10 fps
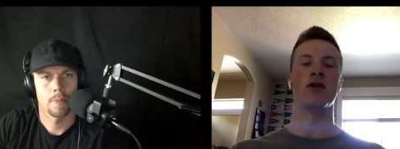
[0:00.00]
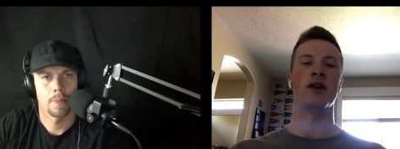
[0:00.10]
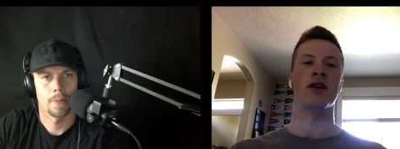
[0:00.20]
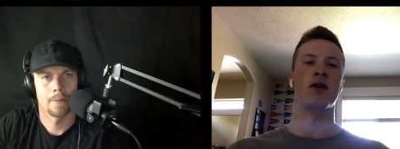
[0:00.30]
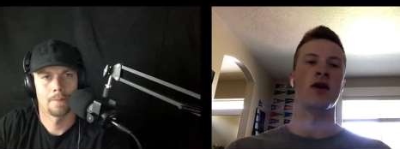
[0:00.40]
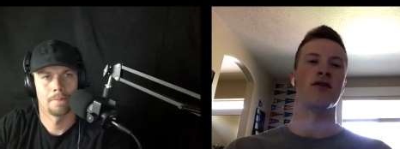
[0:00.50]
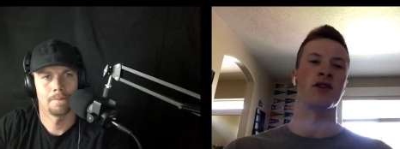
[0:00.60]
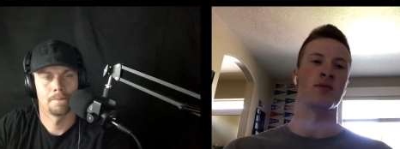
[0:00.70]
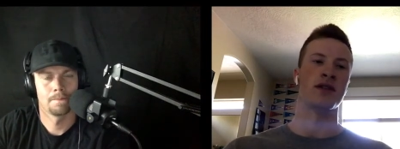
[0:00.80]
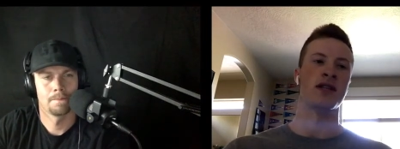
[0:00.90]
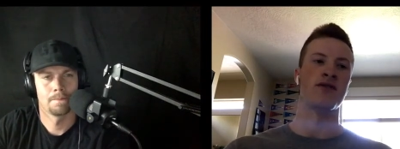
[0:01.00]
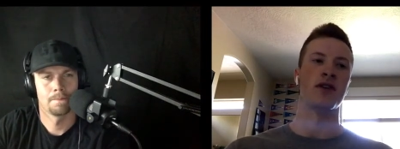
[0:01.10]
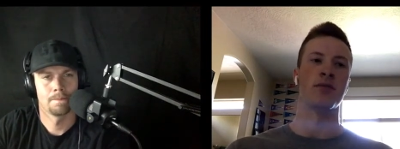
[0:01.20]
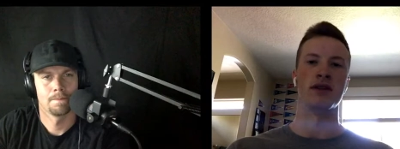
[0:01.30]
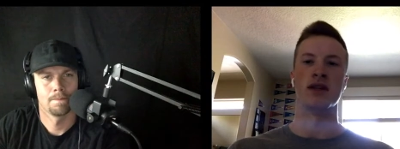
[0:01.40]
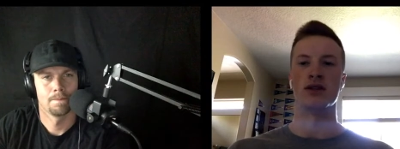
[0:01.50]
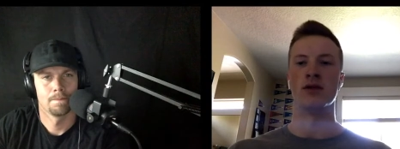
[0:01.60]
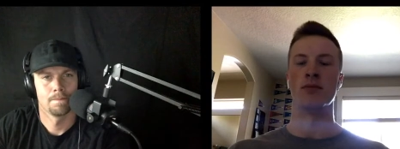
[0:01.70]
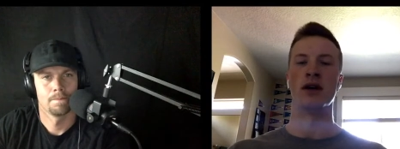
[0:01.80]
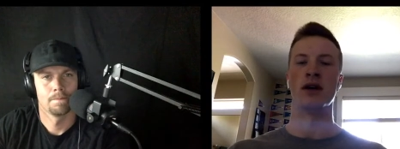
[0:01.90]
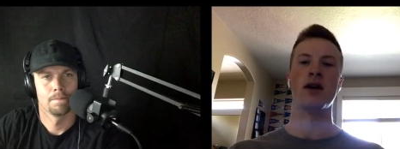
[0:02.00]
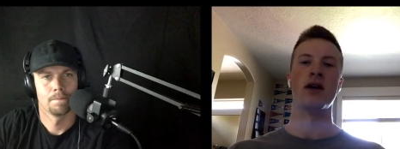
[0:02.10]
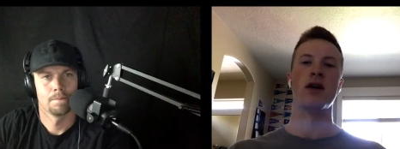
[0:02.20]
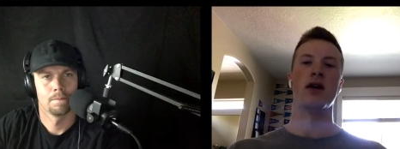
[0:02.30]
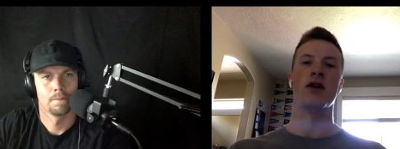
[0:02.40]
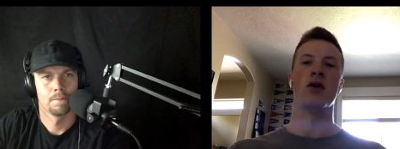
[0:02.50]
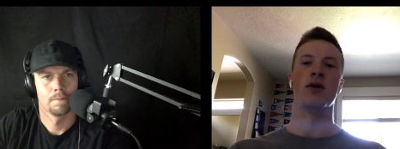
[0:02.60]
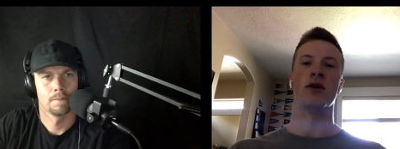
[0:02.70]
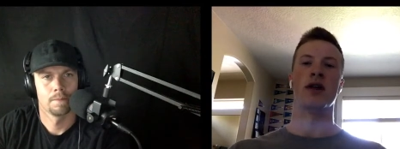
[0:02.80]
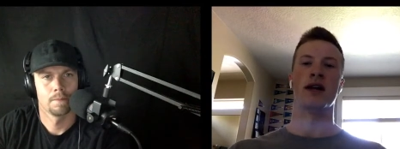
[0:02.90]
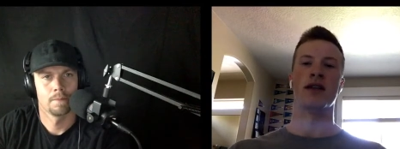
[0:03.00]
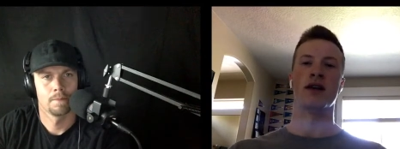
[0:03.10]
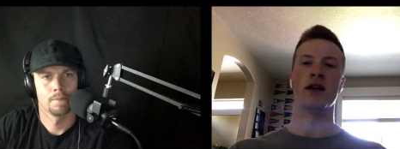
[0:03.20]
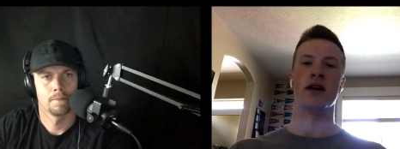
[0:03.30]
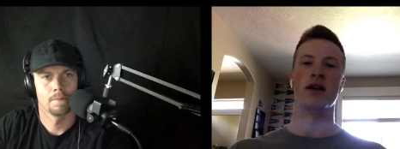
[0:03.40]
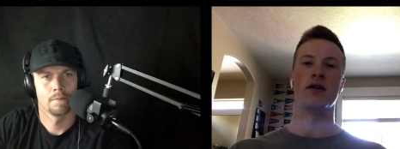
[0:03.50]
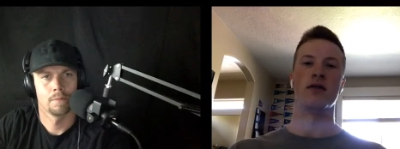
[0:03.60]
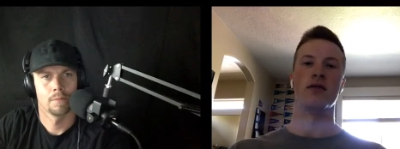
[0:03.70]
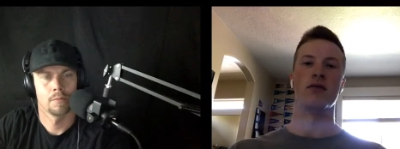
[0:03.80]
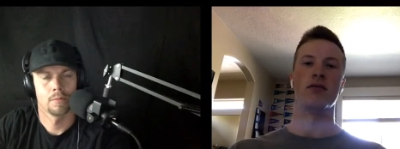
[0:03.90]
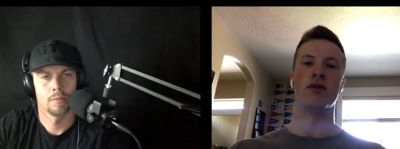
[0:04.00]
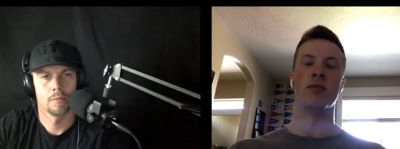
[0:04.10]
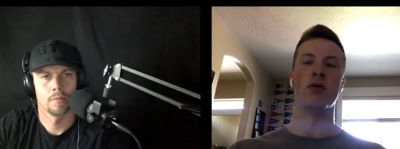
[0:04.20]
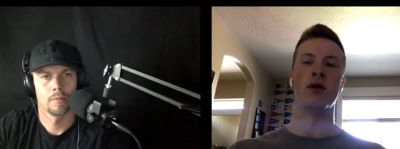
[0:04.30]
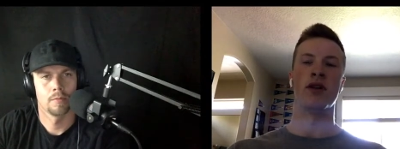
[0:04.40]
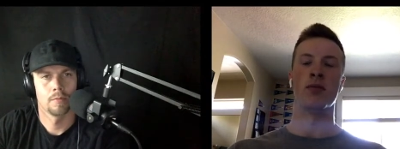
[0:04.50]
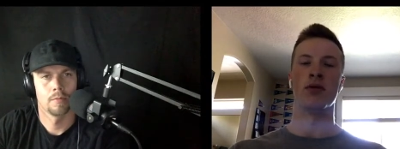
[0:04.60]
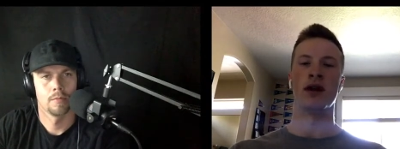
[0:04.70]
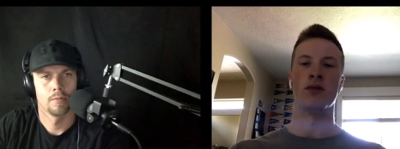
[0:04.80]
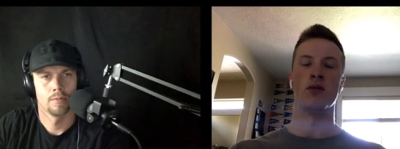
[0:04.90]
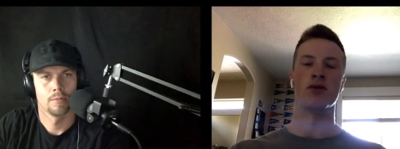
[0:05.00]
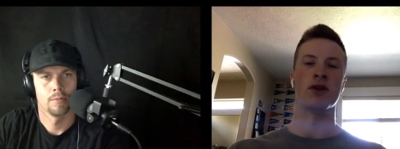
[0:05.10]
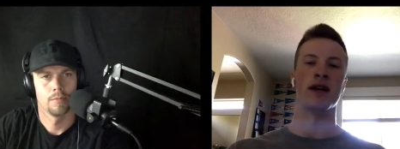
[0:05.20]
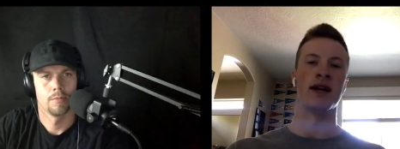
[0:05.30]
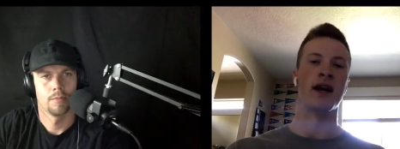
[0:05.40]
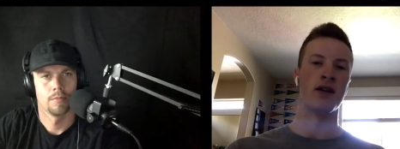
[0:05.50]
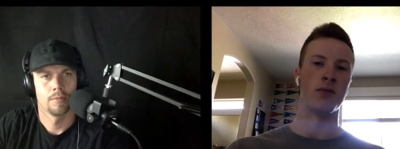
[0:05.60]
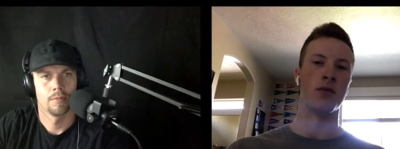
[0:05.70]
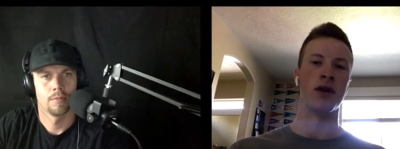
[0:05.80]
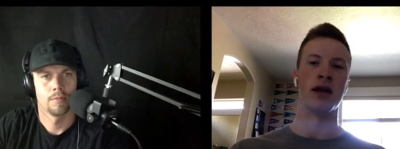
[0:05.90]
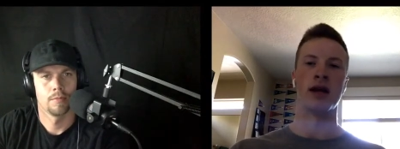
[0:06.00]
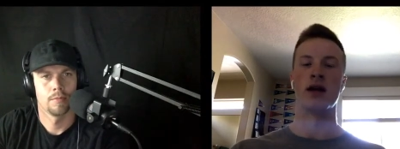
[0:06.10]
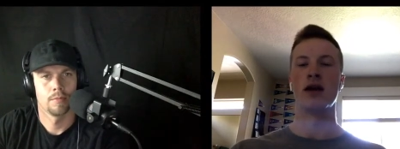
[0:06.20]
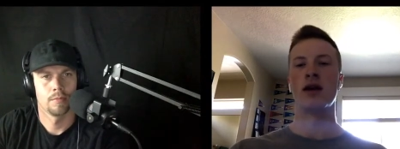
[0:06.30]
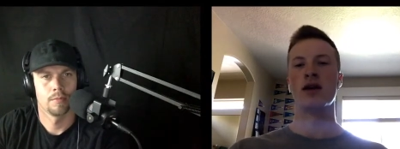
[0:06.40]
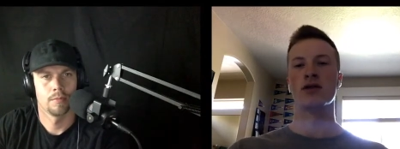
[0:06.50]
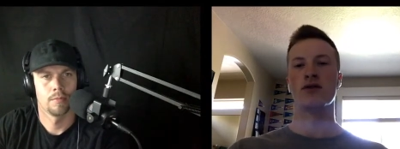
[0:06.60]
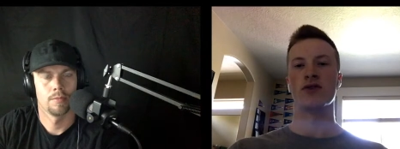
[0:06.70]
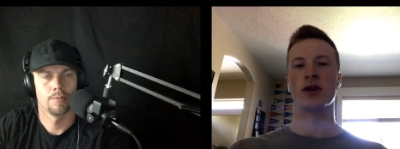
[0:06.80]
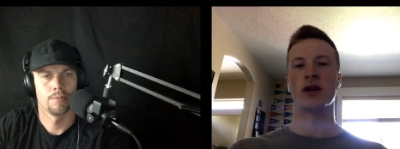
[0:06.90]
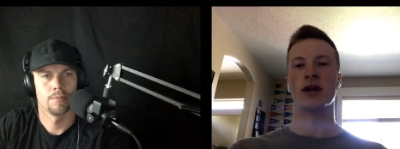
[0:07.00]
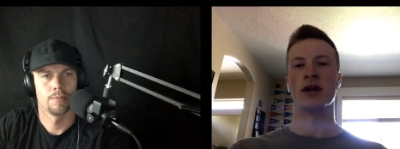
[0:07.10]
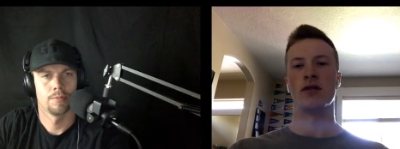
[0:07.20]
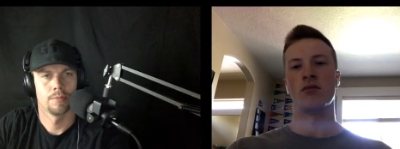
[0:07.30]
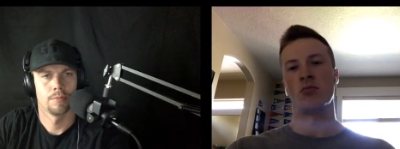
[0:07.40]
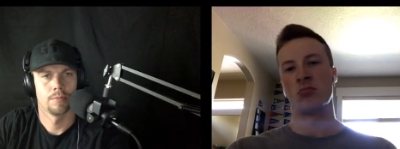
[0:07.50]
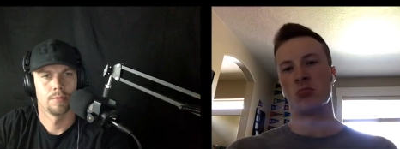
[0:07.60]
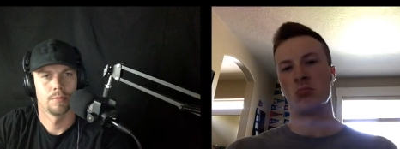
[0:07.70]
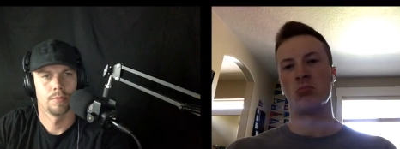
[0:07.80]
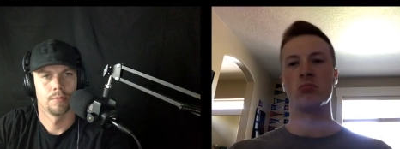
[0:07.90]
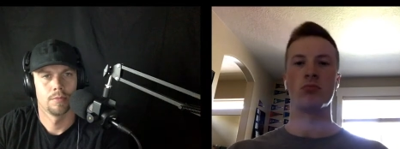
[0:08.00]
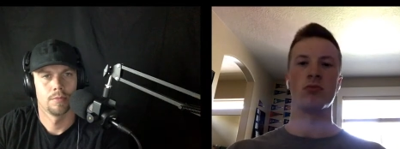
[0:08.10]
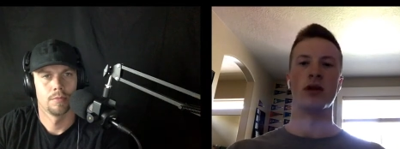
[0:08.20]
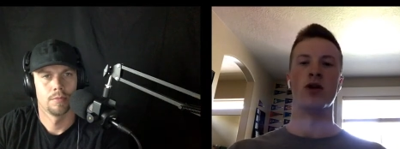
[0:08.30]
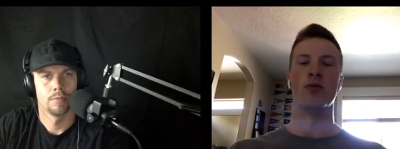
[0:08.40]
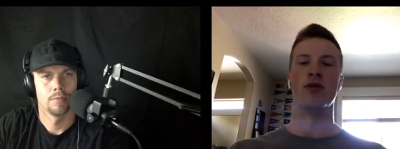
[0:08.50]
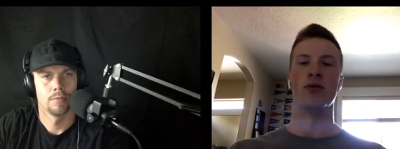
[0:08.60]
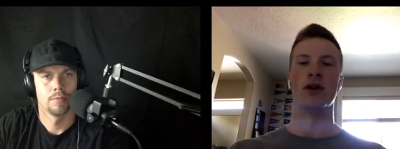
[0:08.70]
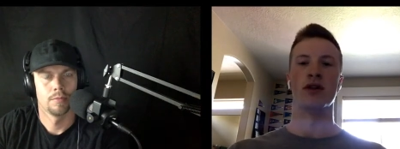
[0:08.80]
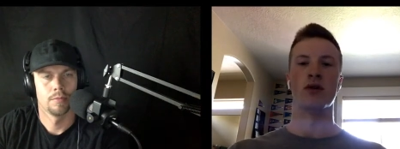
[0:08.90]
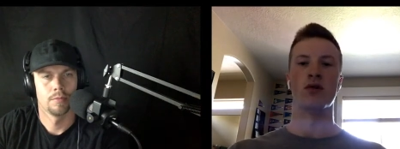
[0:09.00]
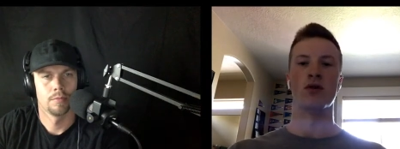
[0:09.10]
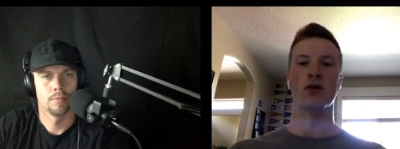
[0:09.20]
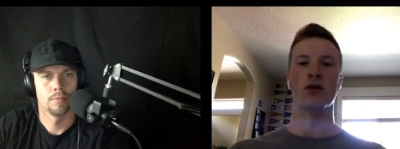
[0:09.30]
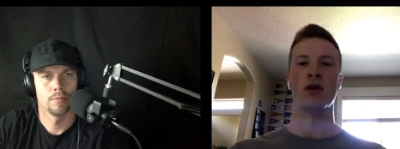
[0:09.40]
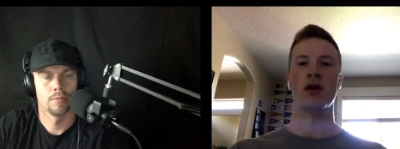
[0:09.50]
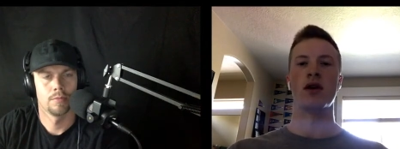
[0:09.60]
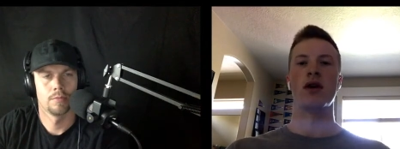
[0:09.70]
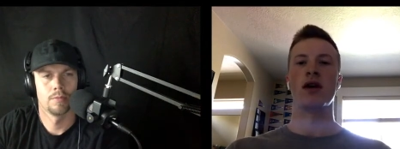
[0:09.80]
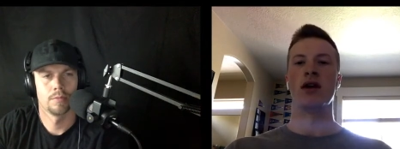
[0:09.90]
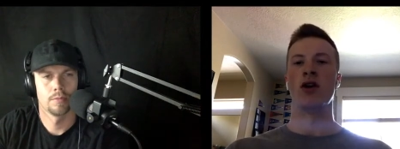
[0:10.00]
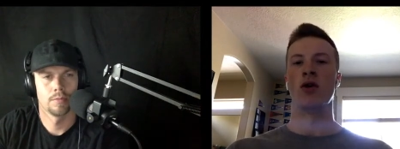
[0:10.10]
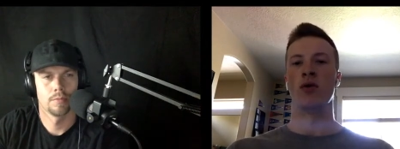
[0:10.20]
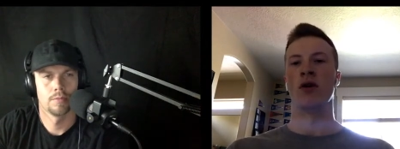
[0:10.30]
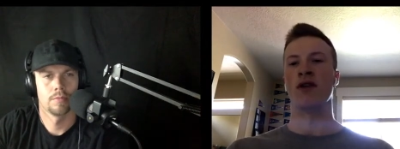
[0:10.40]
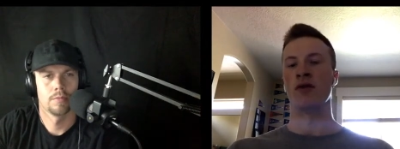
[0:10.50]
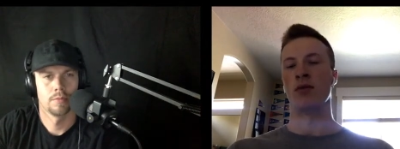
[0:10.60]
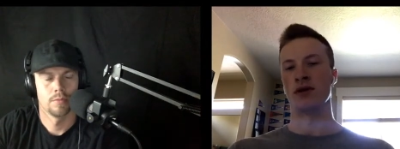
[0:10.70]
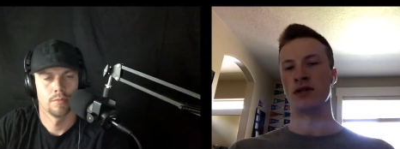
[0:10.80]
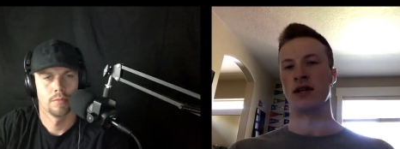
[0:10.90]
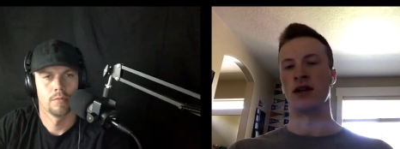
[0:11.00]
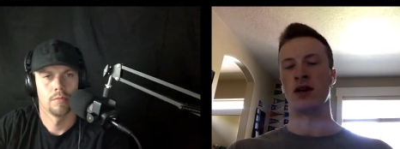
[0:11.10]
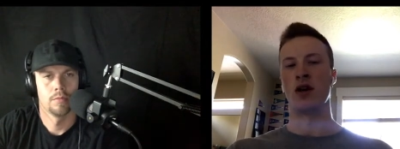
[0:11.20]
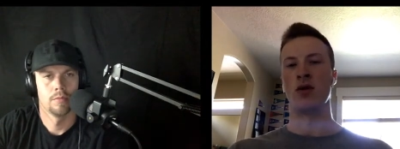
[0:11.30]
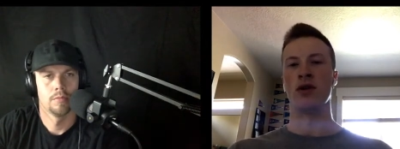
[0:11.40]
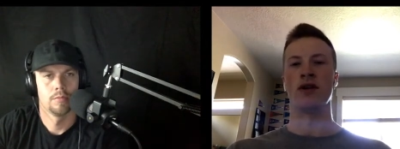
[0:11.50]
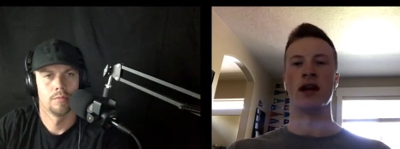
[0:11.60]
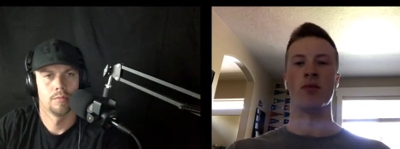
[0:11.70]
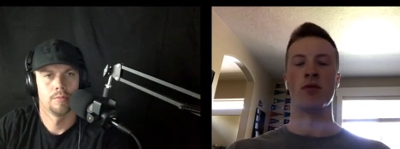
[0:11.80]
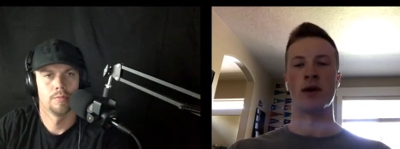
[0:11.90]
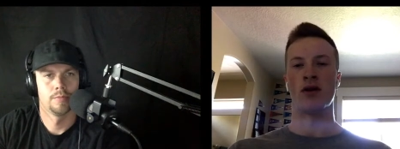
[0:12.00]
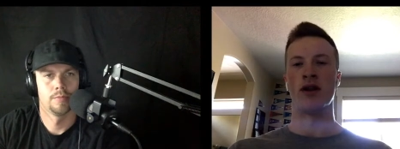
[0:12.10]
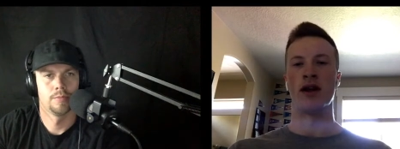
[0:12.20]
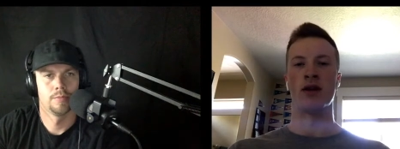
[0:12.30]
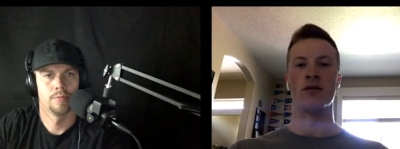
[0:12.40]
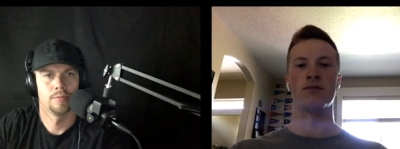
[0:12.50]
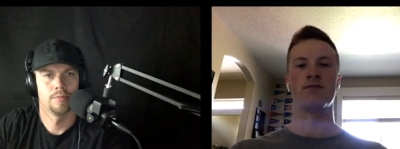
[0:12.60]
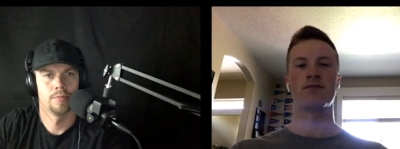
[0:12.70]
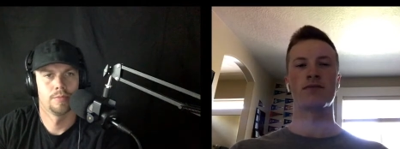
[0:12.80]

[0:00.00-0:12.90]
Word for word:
Speaker 1: you don't need to know every specific position, but knowing like the the point of the play and what we're trying to get out of the play. So if you're trying to get an open three in the corner, knowing where every person's going to go and you can help them out there.